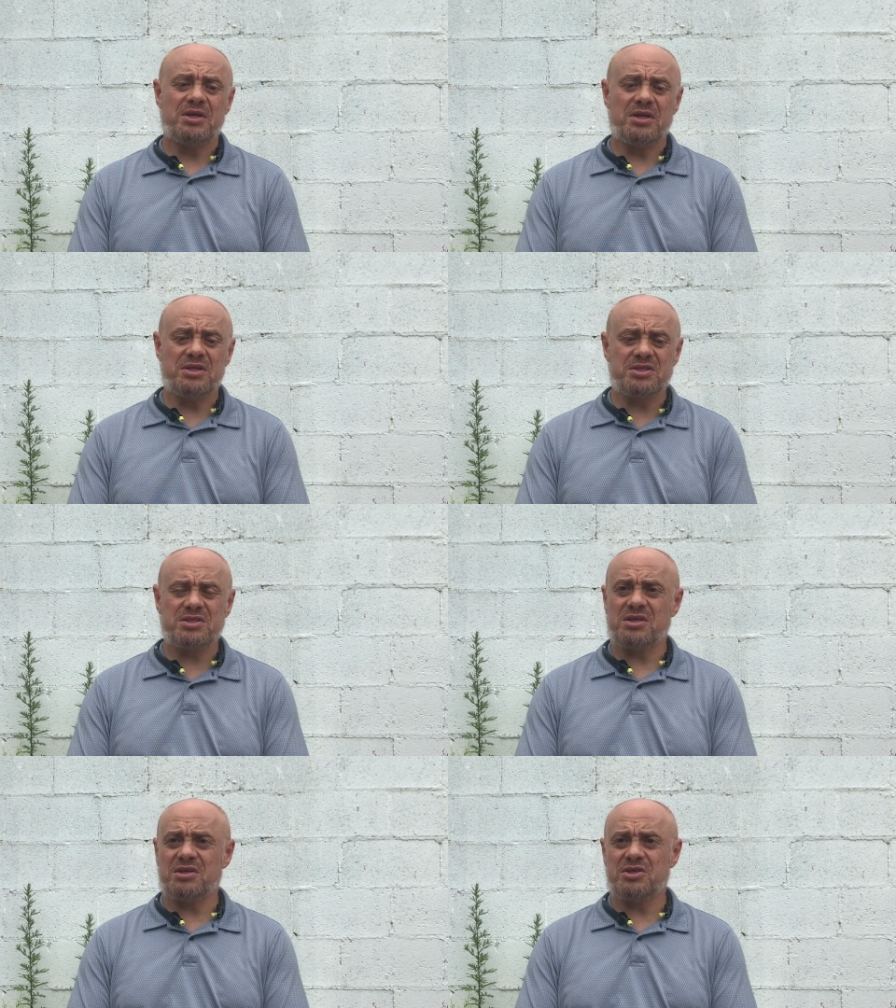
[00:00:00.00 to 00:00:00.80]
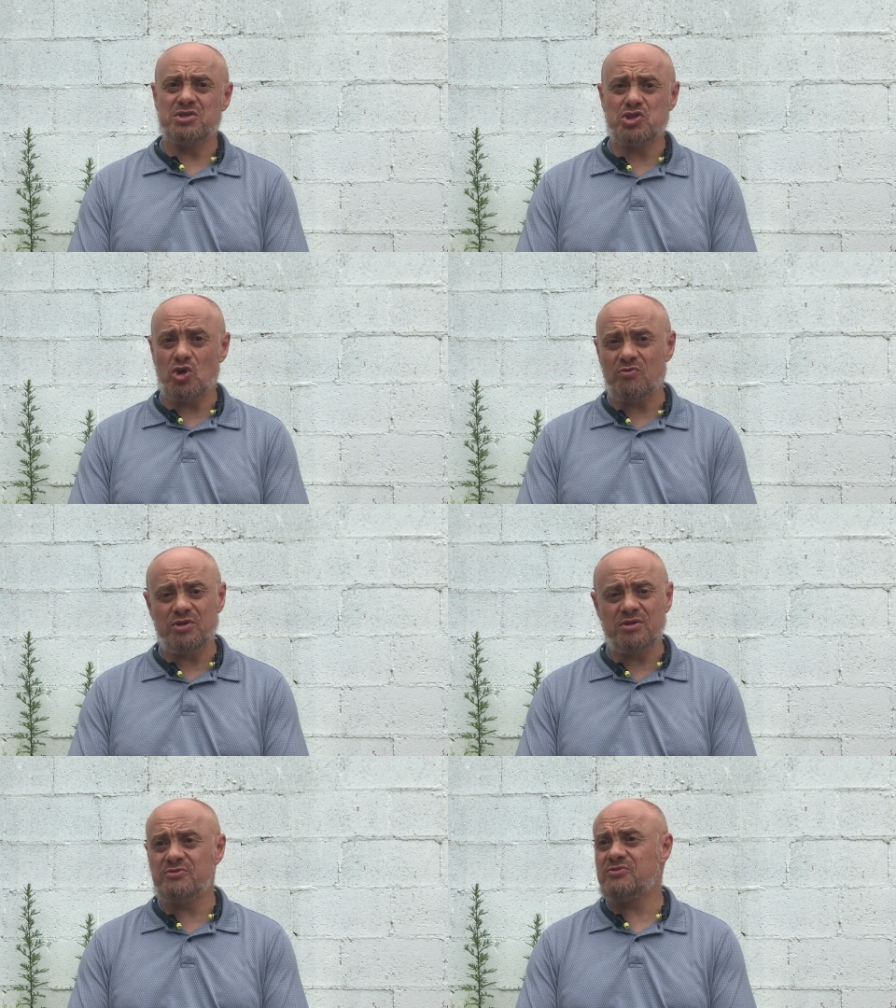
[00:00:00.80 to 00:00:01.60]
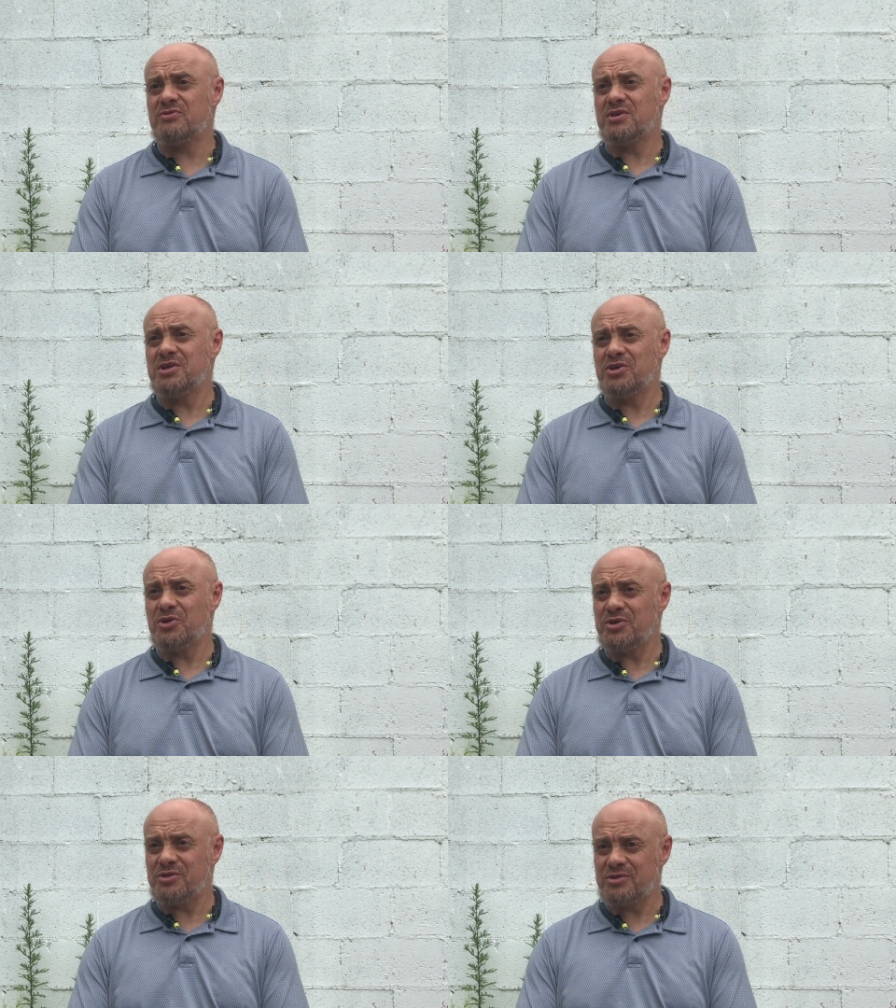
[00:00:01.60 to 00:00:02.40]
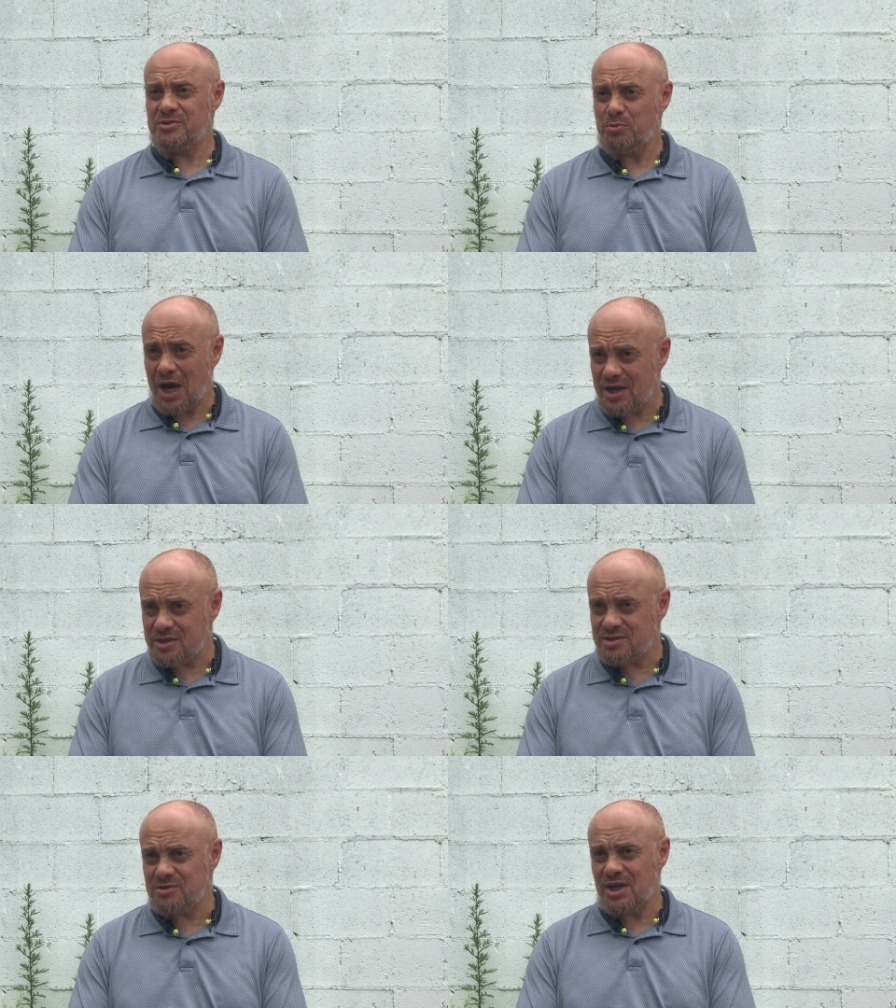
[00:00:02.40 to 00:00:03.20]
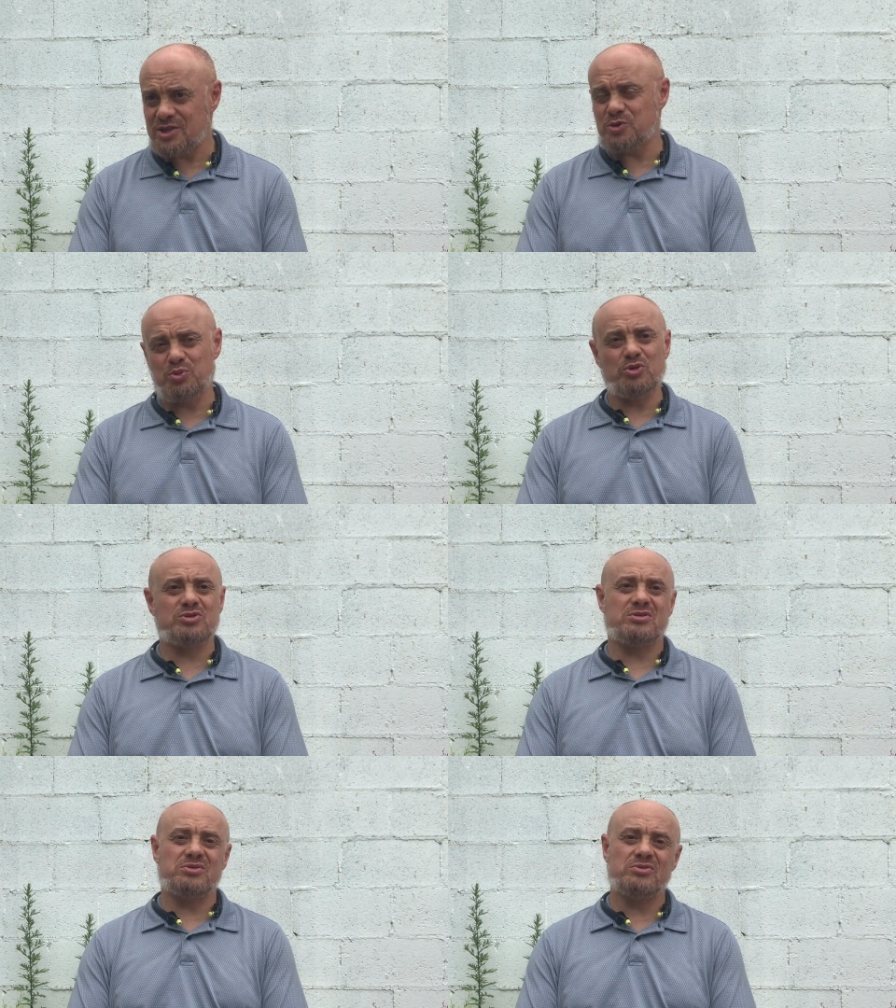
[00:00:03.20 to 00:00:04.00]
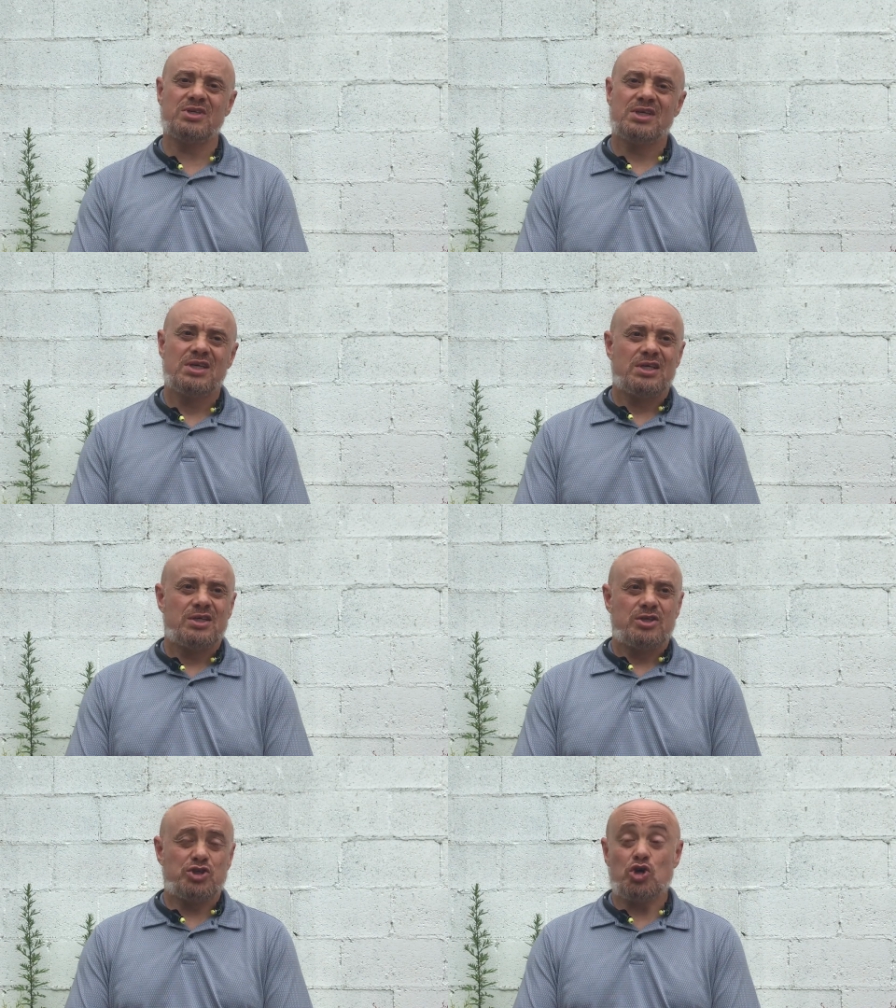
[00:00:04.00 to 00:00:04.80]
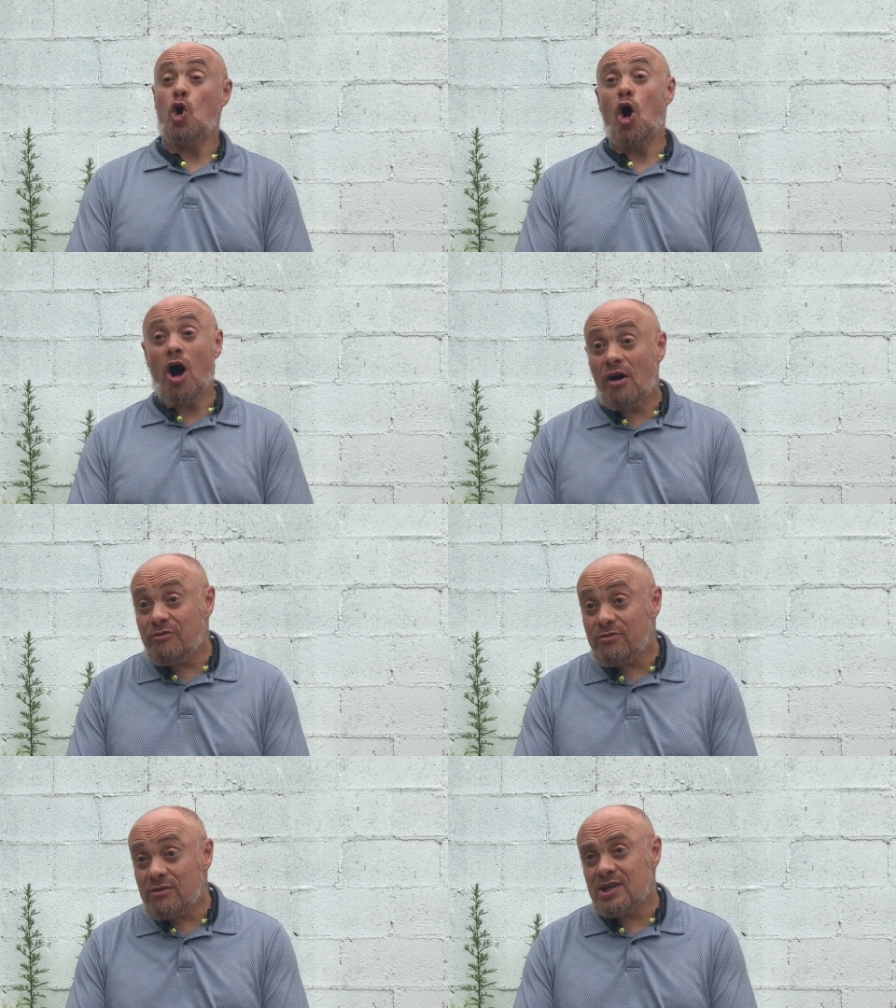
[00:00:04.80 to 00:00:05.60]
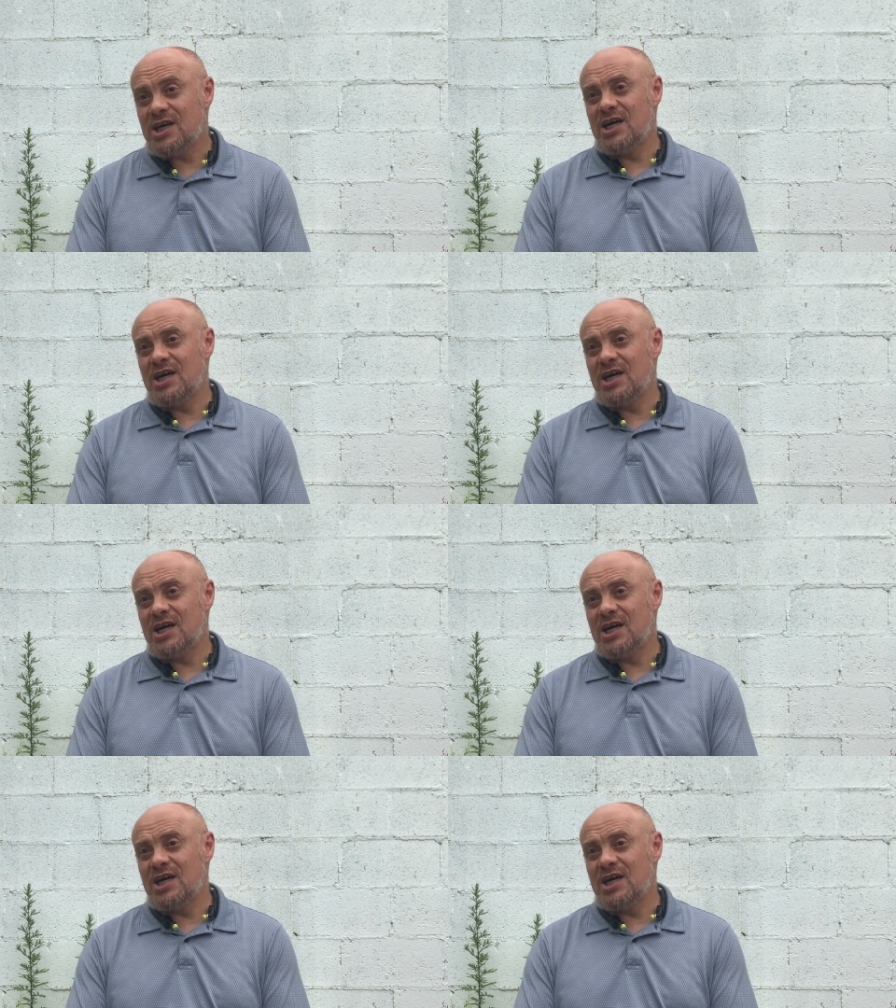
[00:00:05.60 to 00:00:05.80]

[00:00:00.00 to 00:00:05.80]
it is conservative. You're modest. You're not supposed to show off.